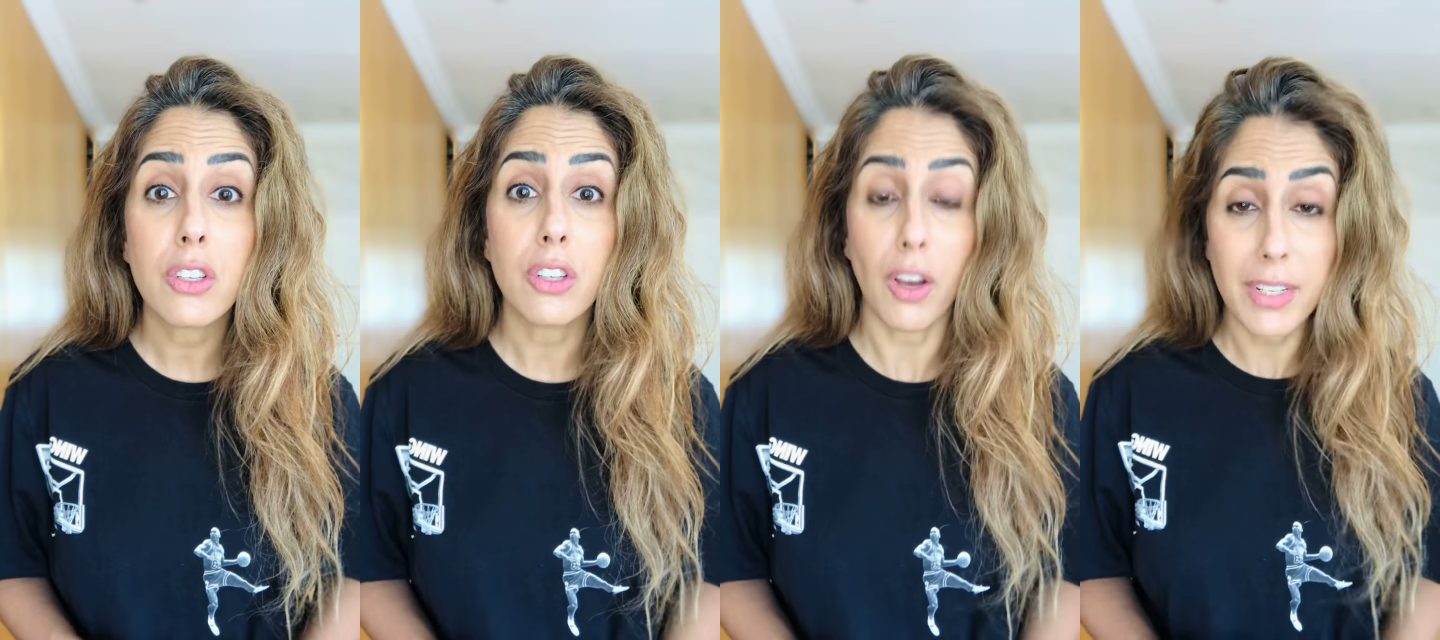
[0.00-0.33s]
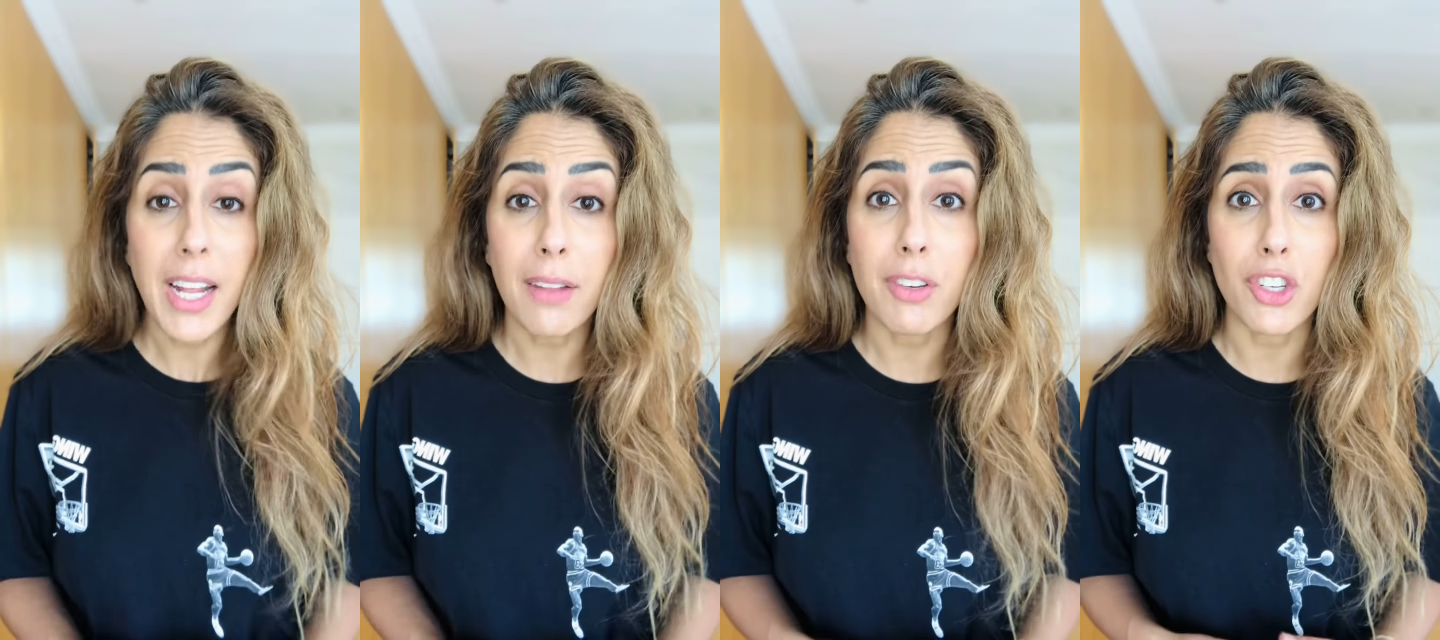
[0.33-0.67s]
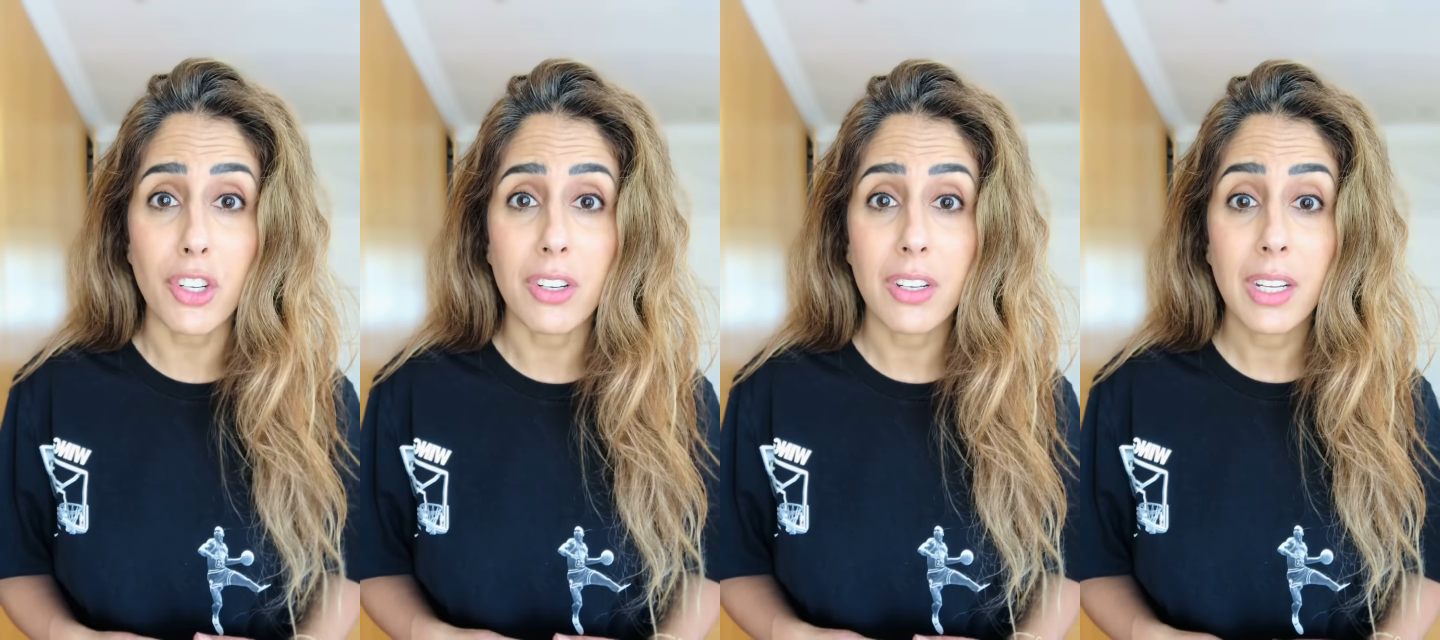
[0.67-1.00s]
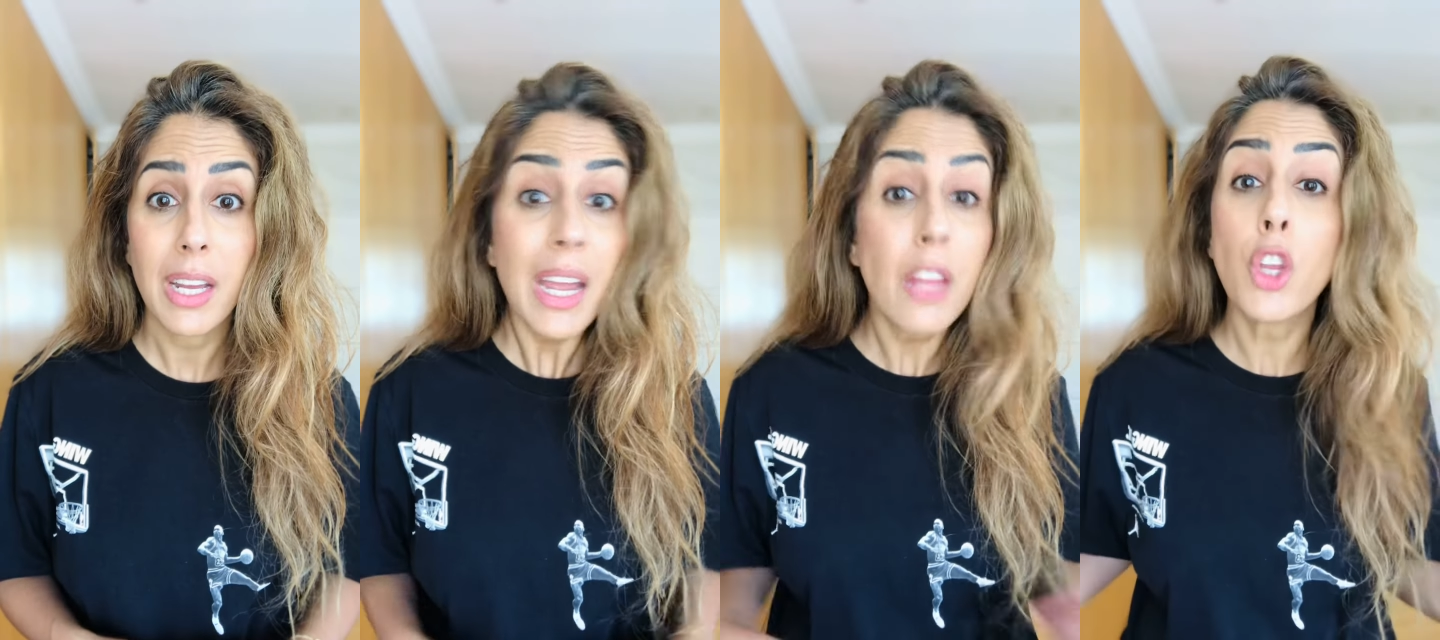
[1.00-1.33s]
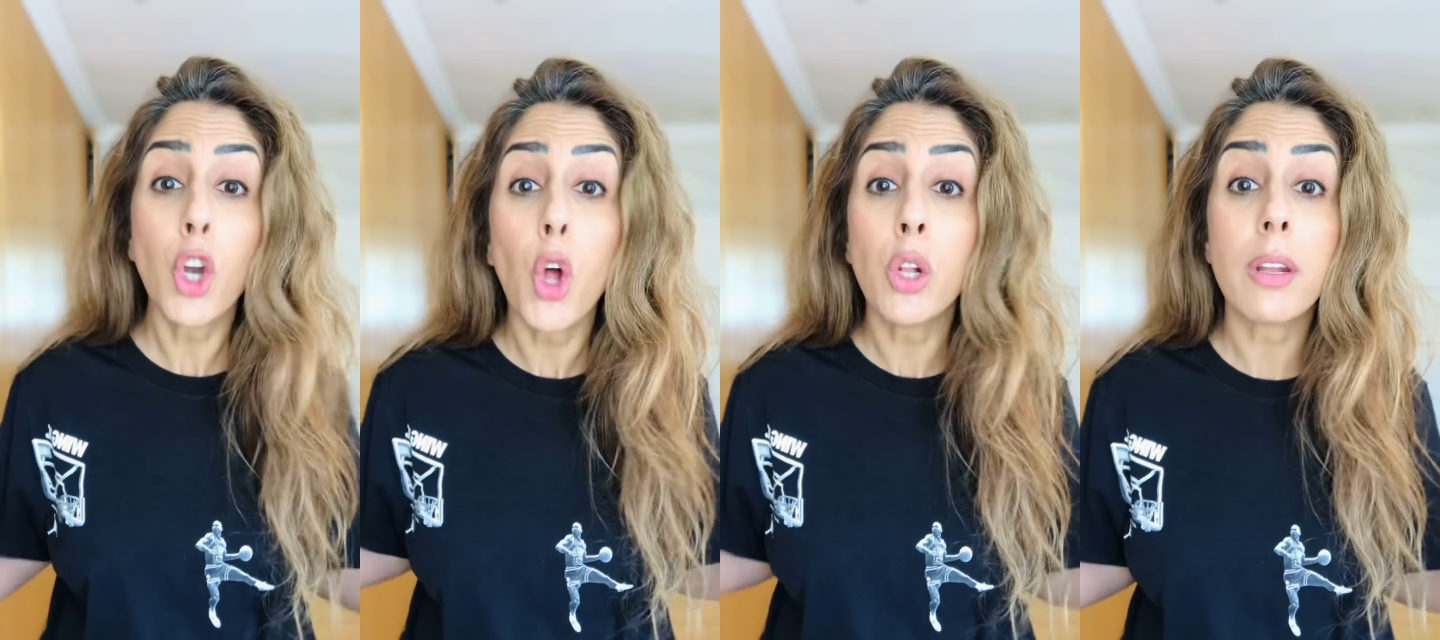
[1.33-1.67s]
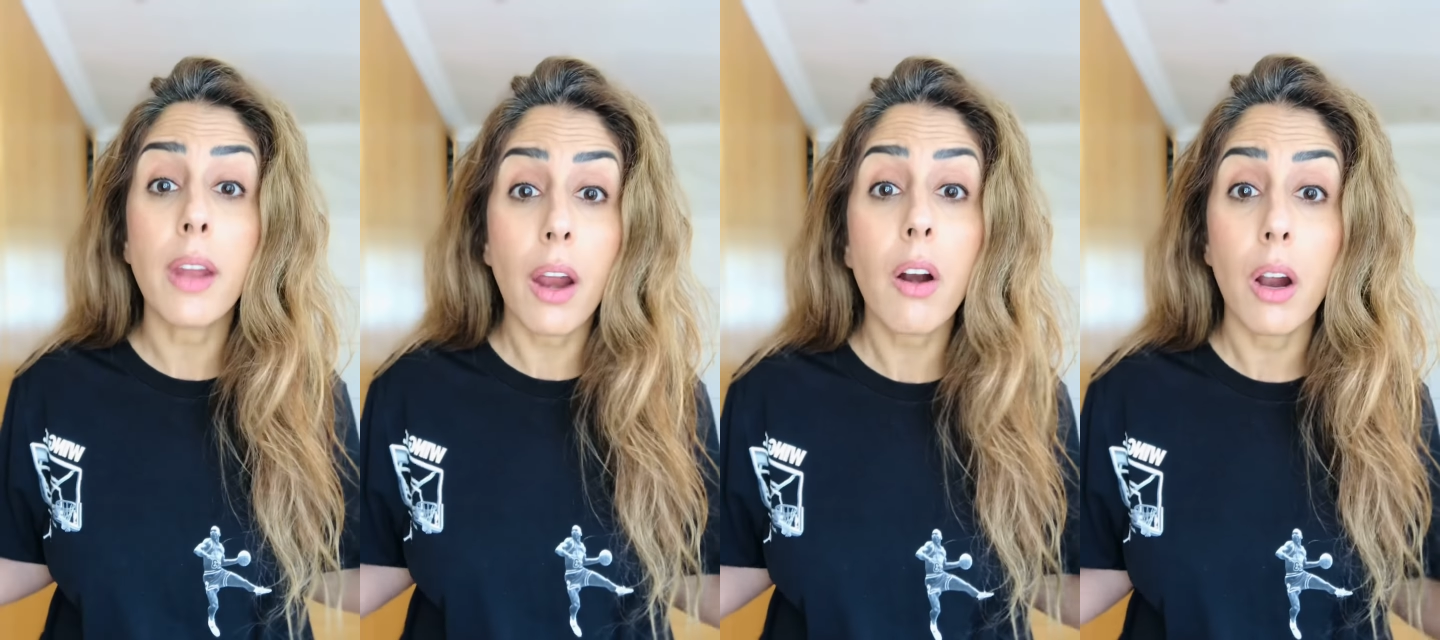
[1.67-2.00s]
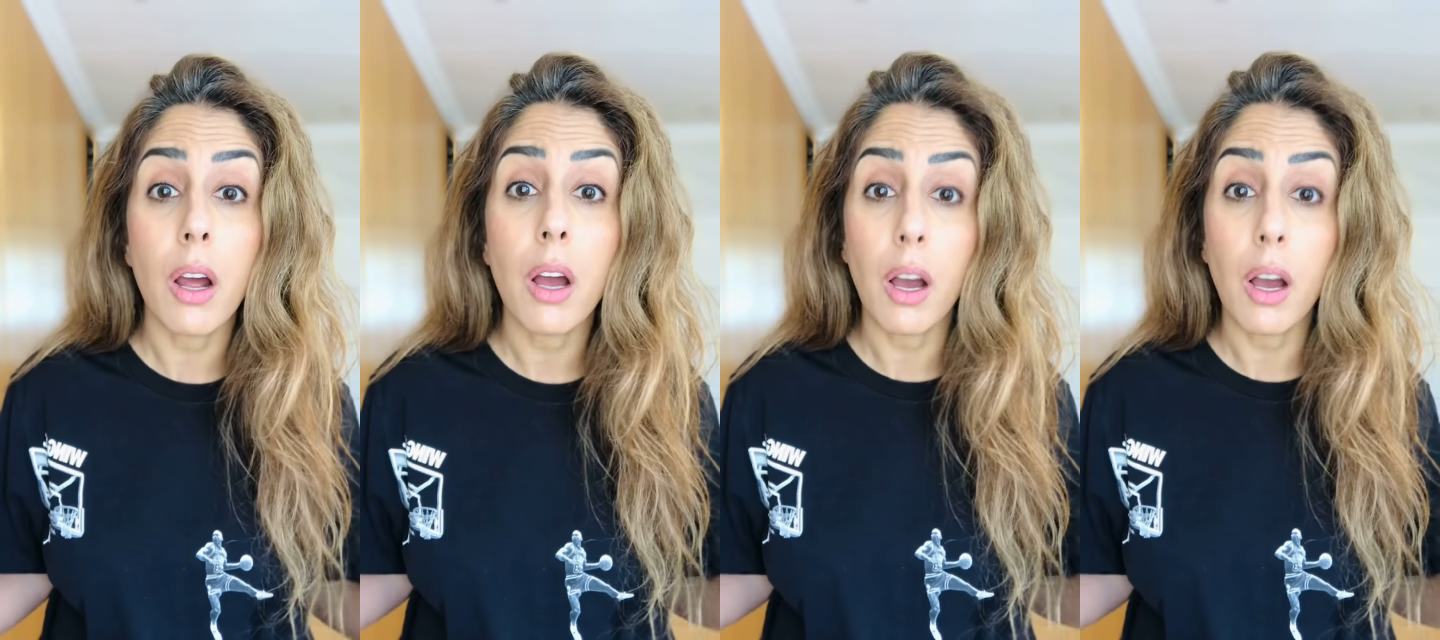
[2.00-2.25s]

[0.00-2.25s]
of television in the golden era